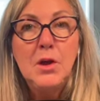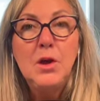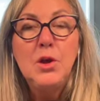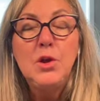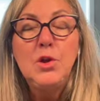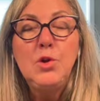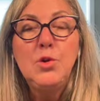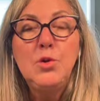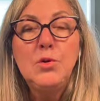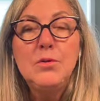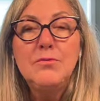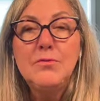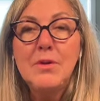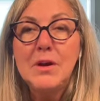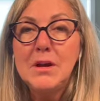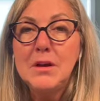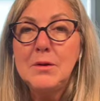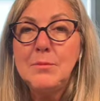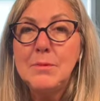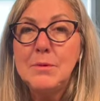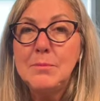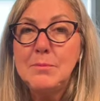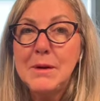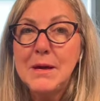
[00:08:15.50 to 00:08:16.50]
Your
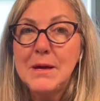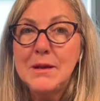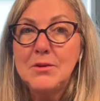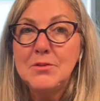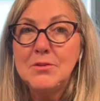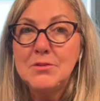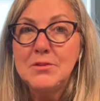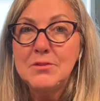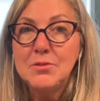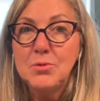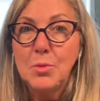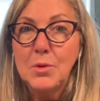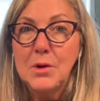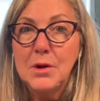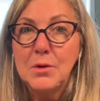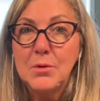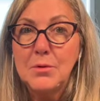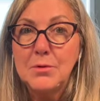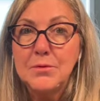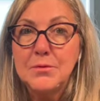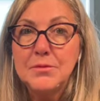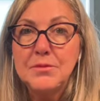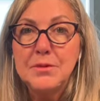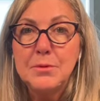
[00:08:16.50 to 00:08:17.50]
environment matters as well.
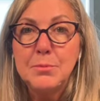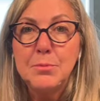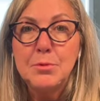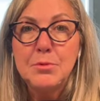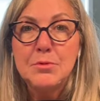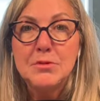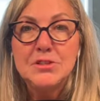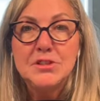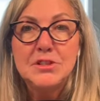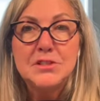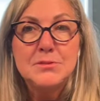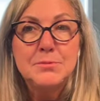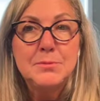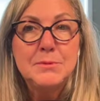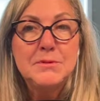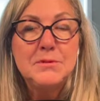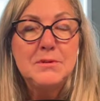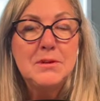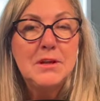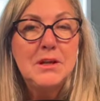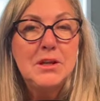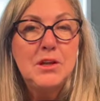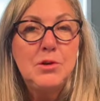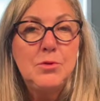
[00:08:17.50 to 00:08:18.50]
Simple adjustments
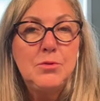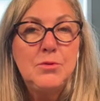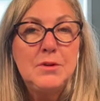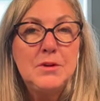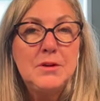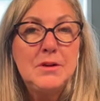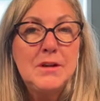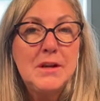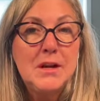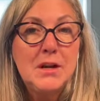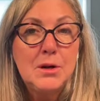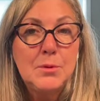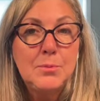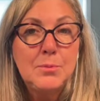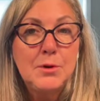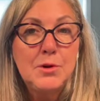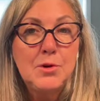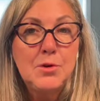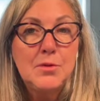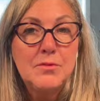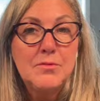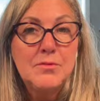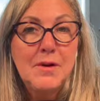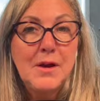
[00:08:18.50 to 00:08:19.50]
like using an air
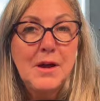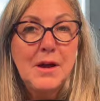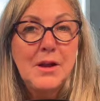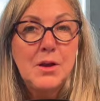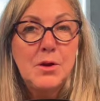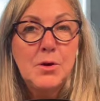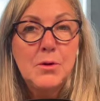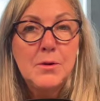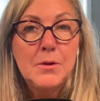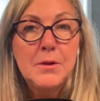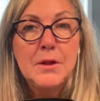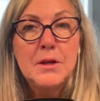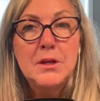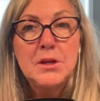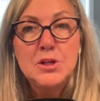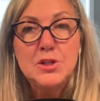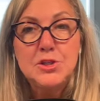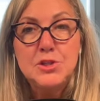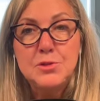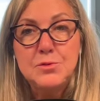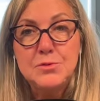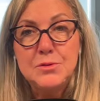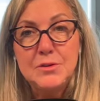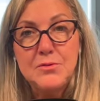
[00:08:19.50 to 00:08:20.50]
purifier,
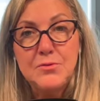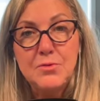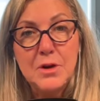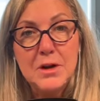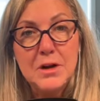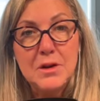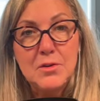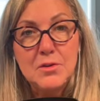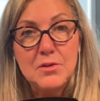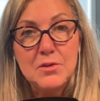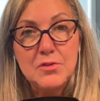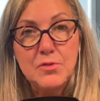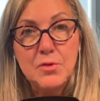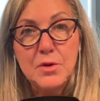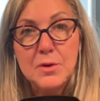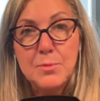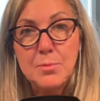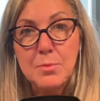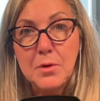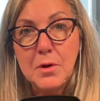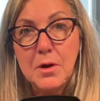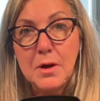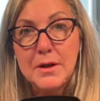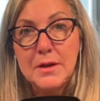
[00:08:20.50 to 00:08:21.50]
choosing fragrance-free
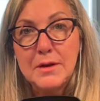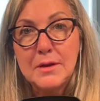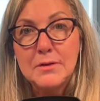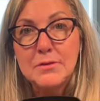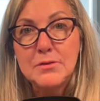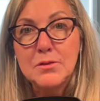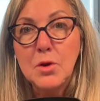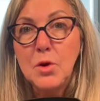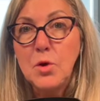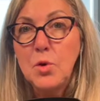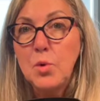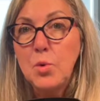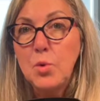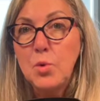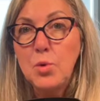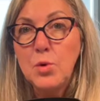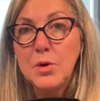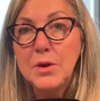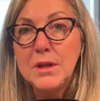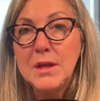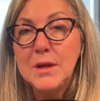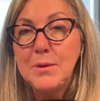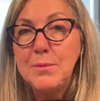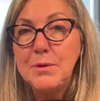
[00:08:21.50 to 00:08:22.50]
products, or
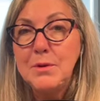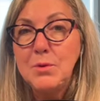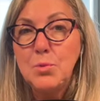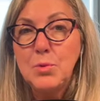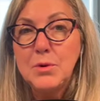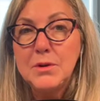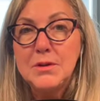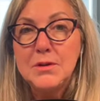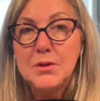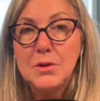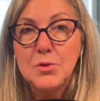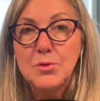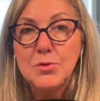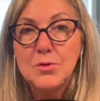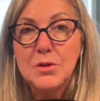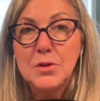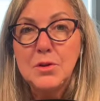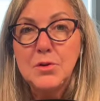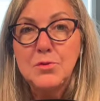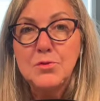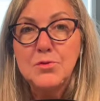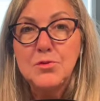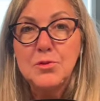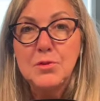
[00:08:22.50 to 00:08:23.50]
keeping windows
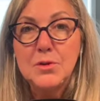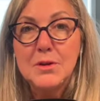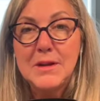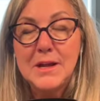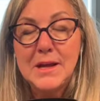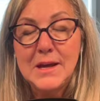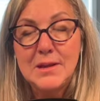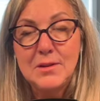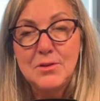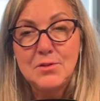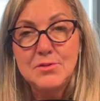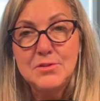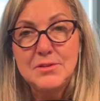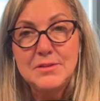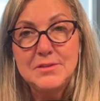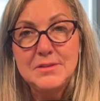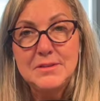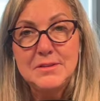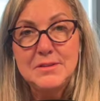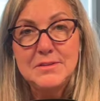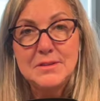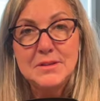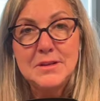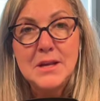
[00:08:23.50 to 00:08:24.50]
closed during allergy
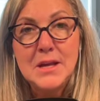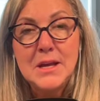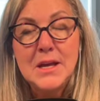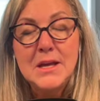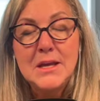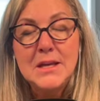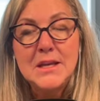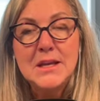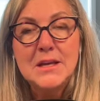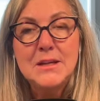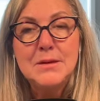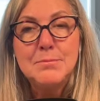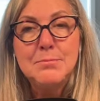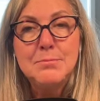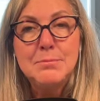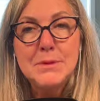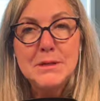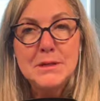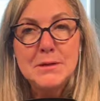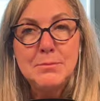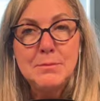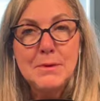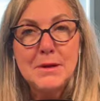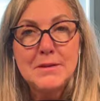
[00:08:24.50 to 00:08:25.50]
season can
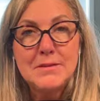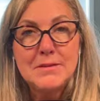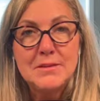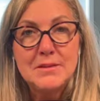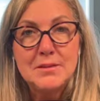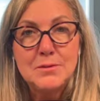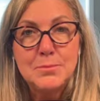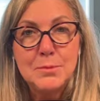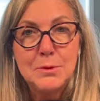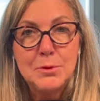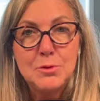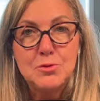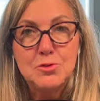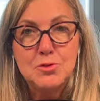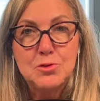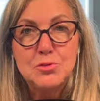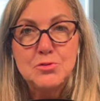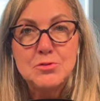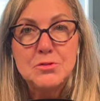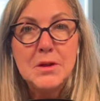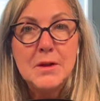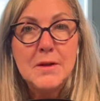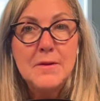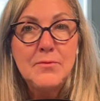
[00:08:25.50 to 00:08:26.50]
minimize
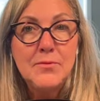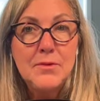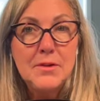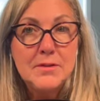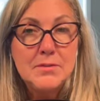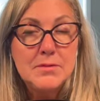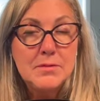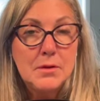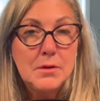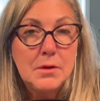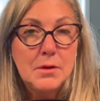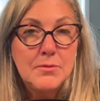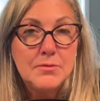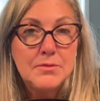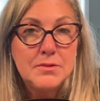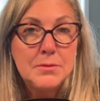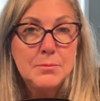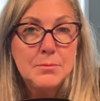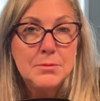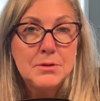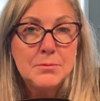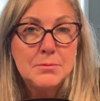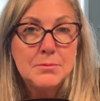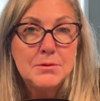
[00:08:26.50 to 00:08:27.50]
exposures that set off
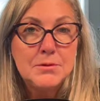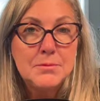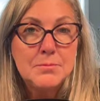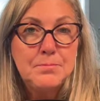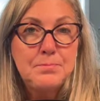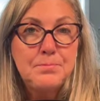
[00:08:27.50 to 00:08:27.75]
symptoms.